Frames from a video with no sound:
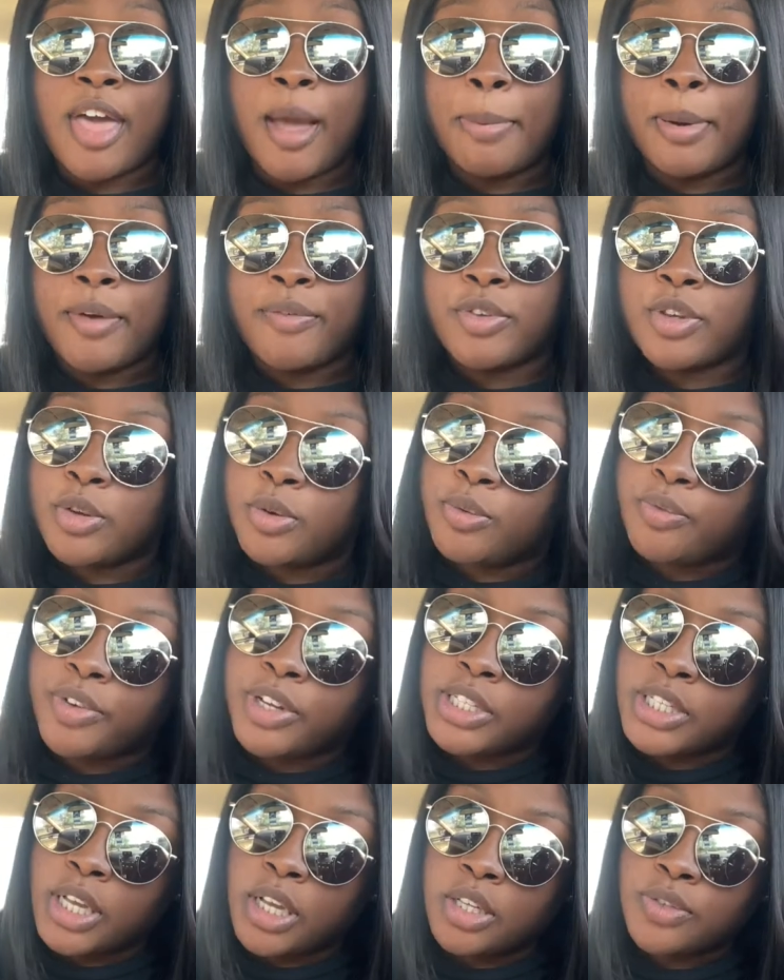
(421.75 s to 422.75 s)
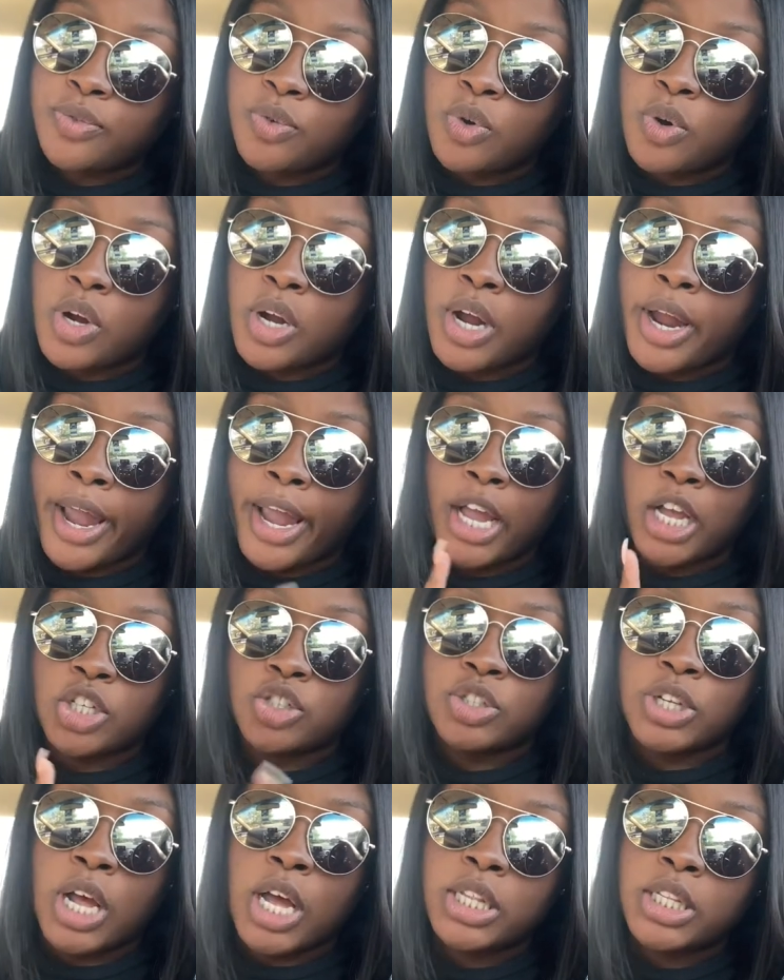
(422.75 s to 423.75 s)
that perfume retails for
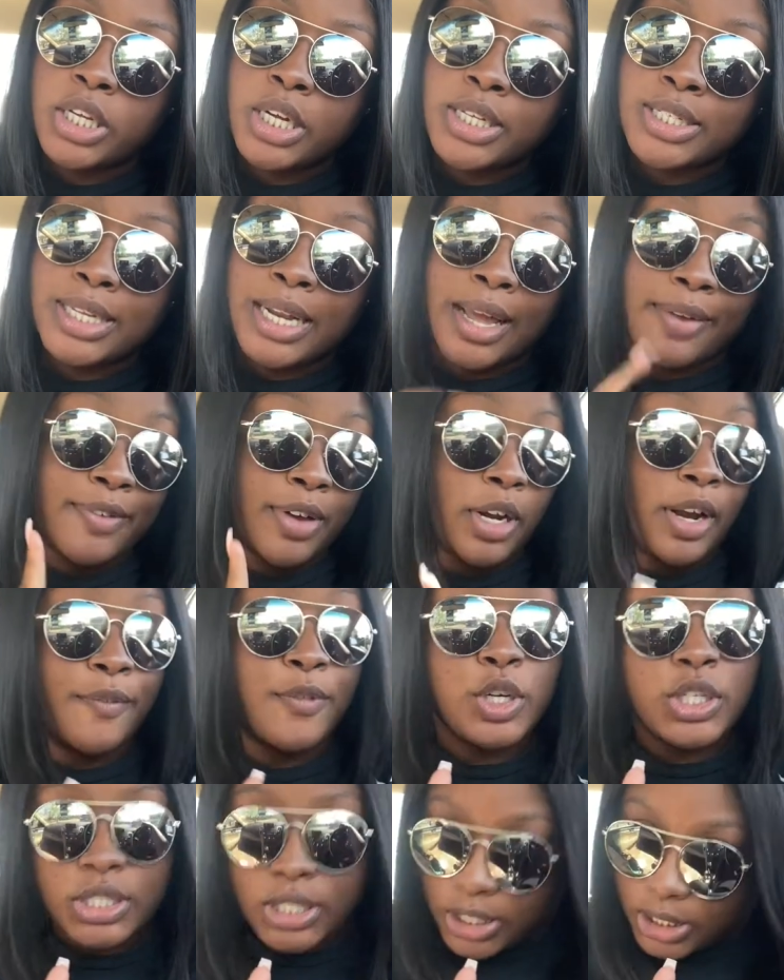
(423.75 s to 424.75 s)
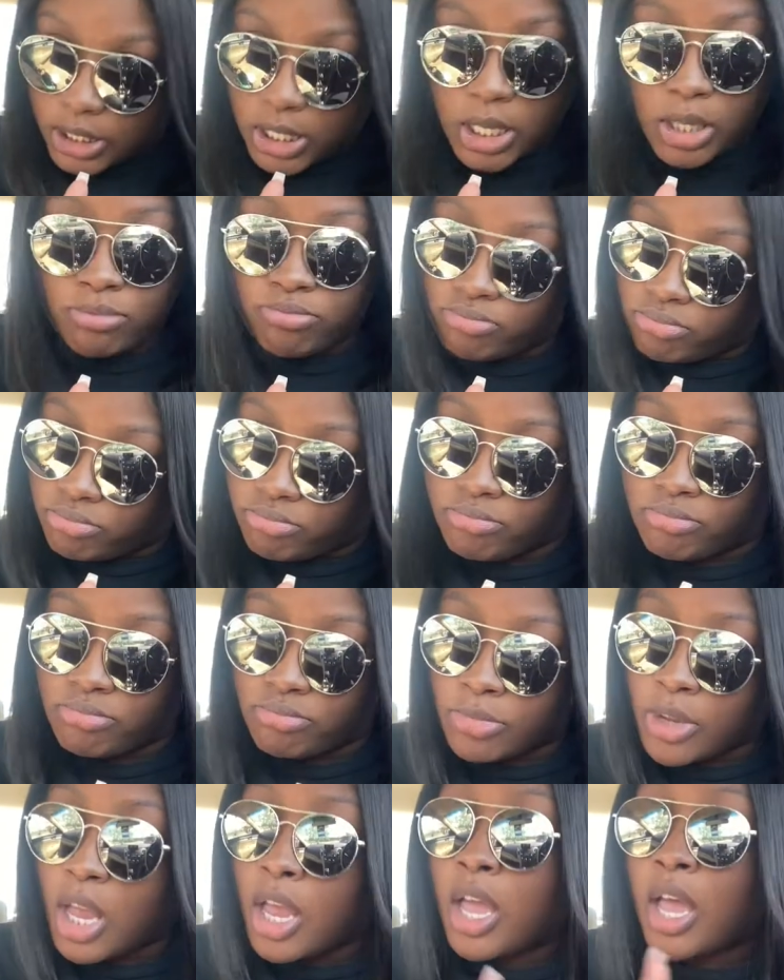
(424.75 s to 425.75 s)
$100 and I found it for $60.
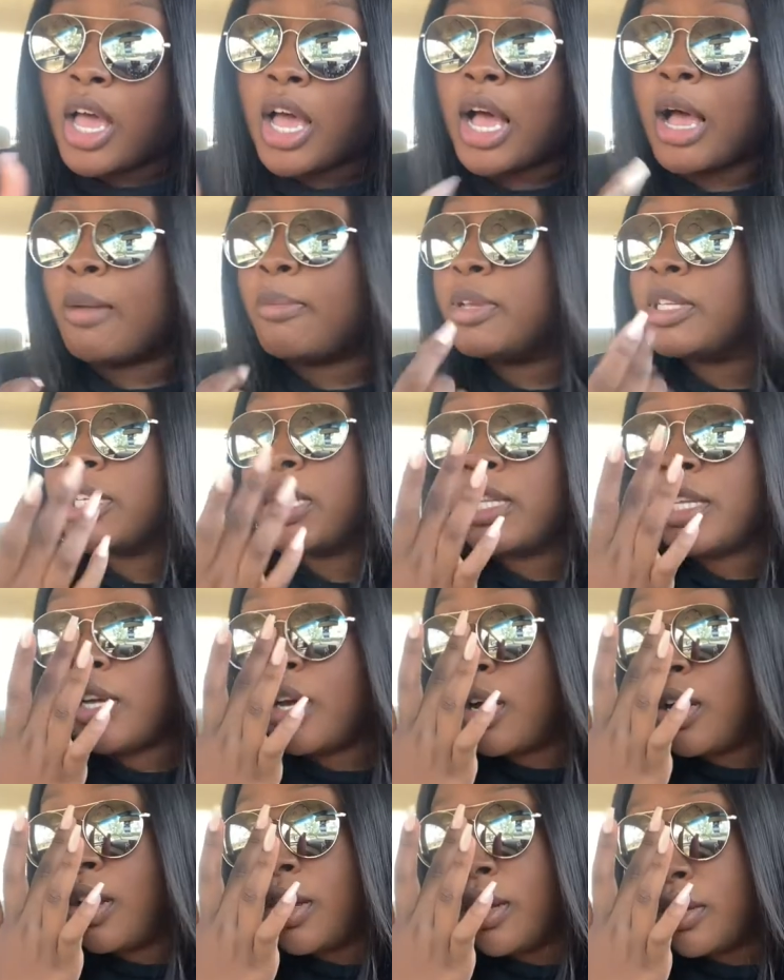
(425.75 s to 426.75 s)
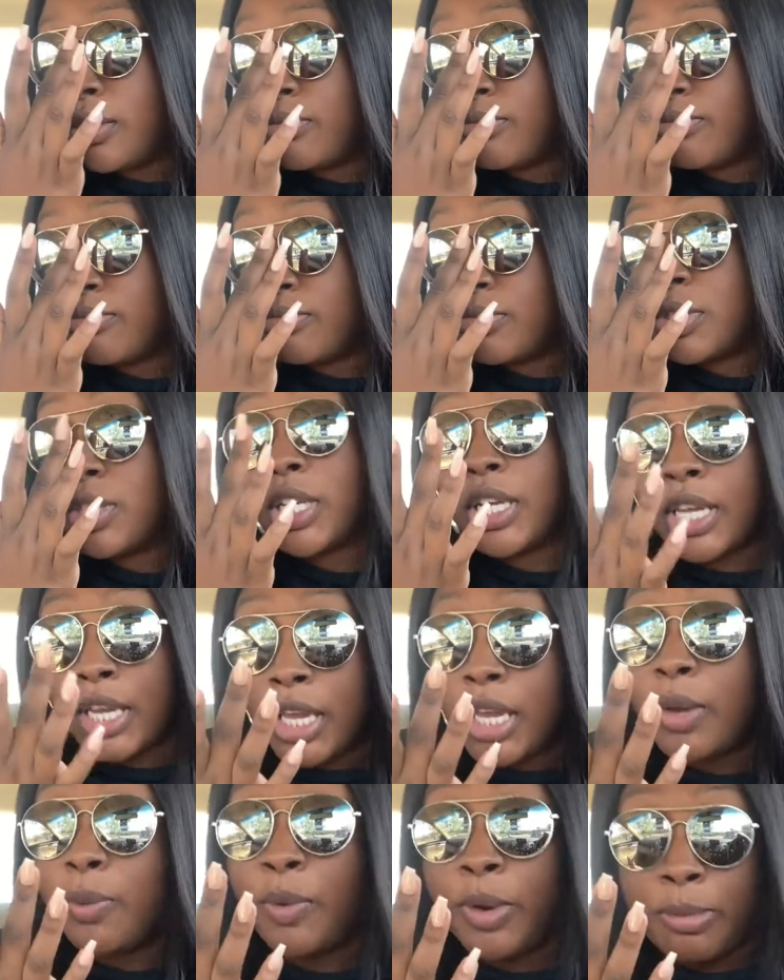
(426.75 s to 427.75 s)
I'll be telling y'all to
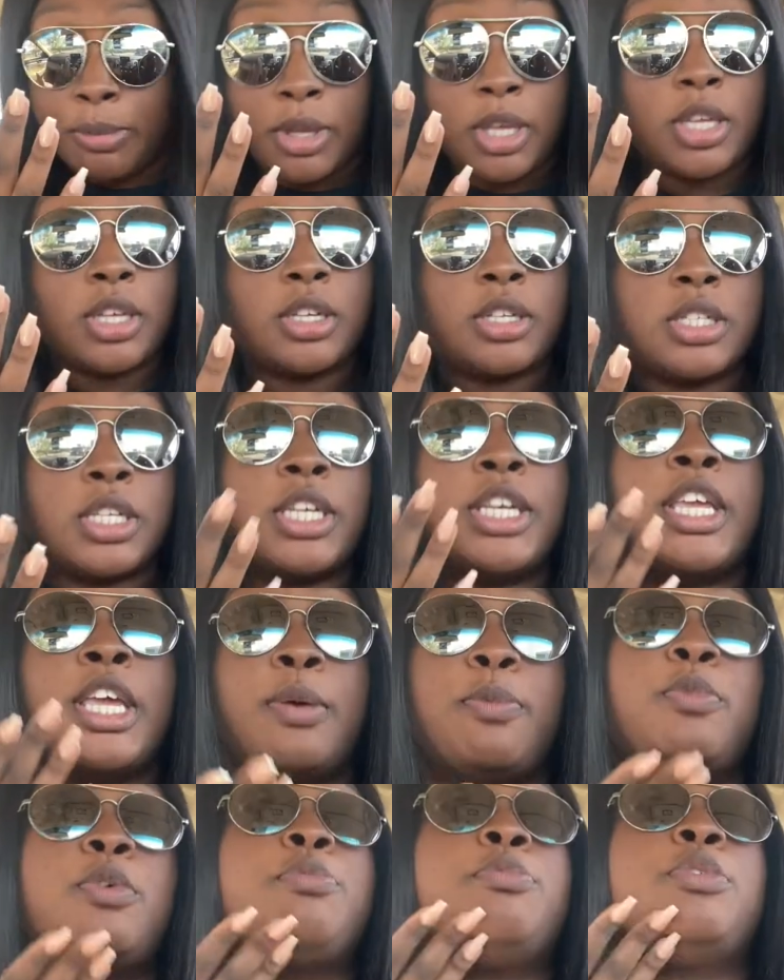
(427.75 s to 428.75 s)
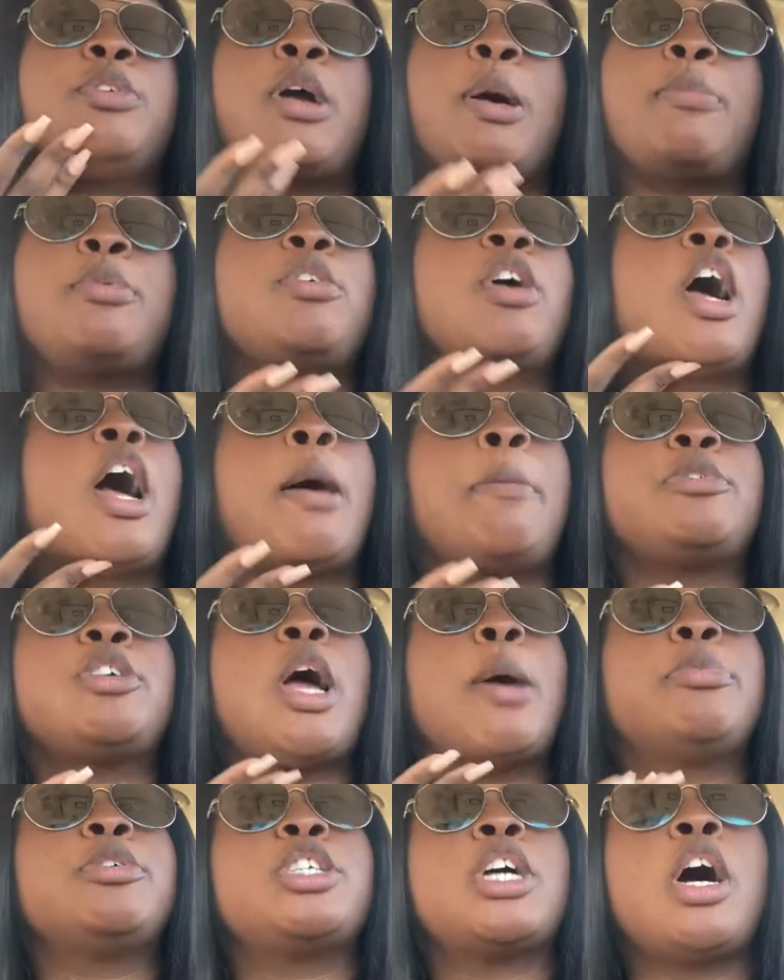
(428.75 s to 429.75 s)
get with me. I'm trying
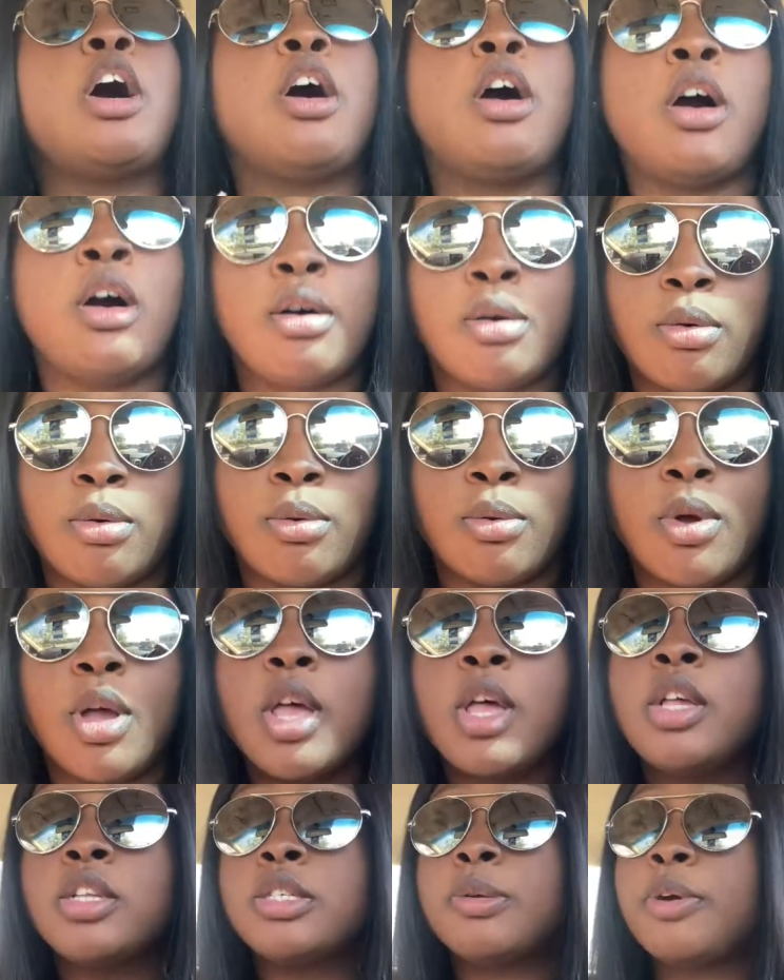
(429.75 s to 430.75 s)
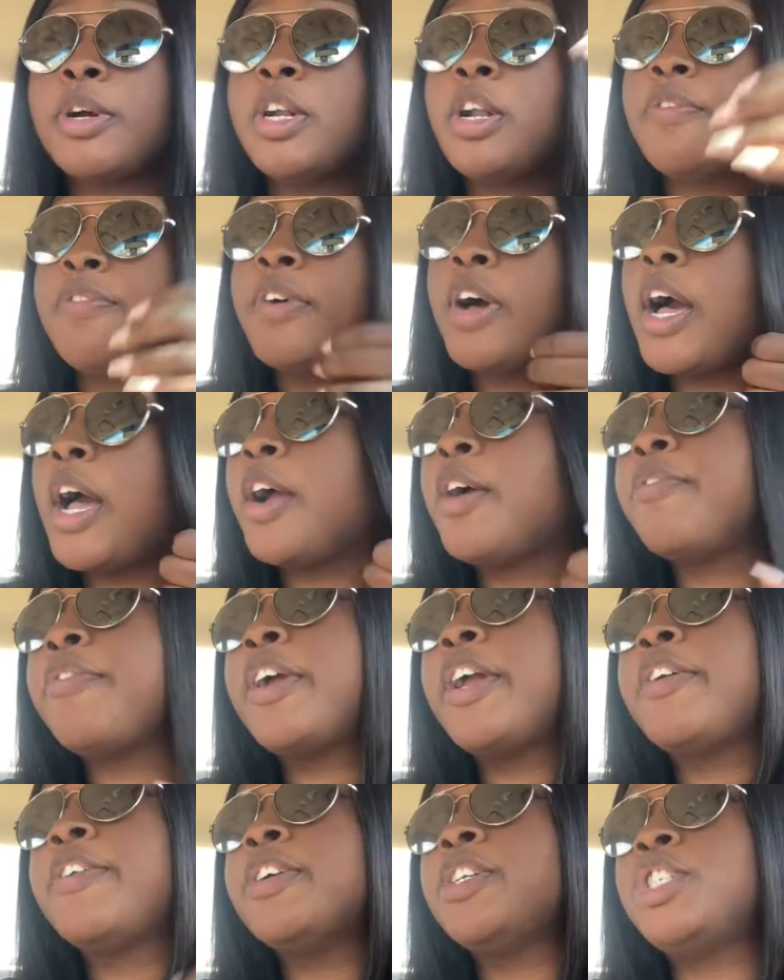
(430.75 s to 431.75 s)
to put y'all on. So we're gonna find her
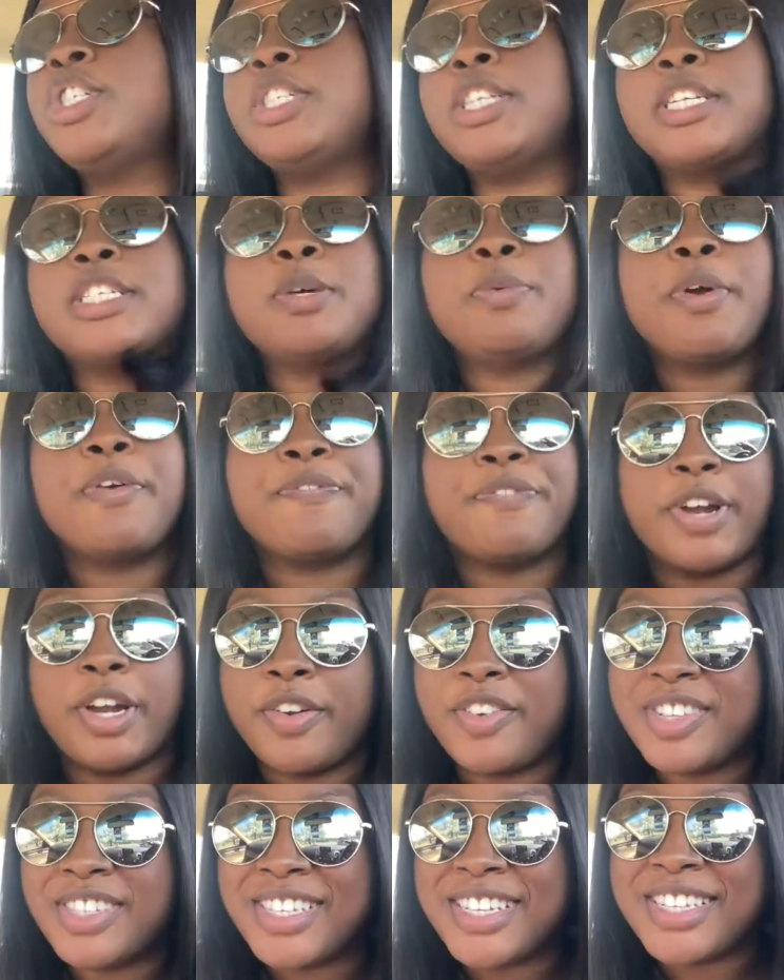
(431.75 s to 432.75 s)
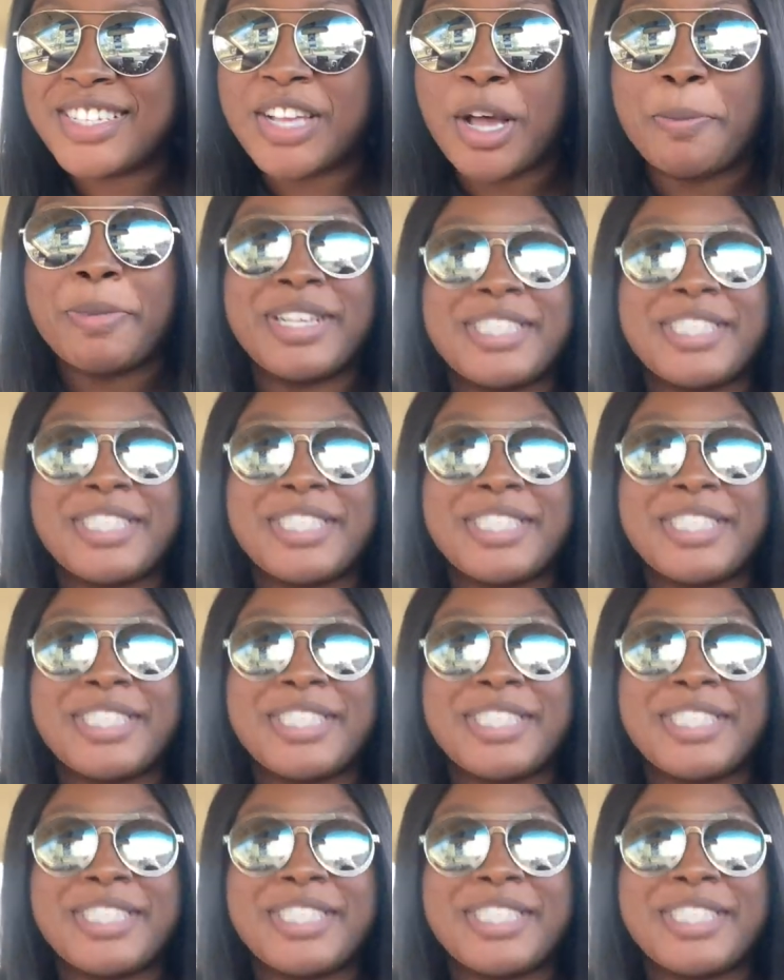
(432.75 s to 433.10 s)
fragrance. She doesn't wear fragrances, so I'm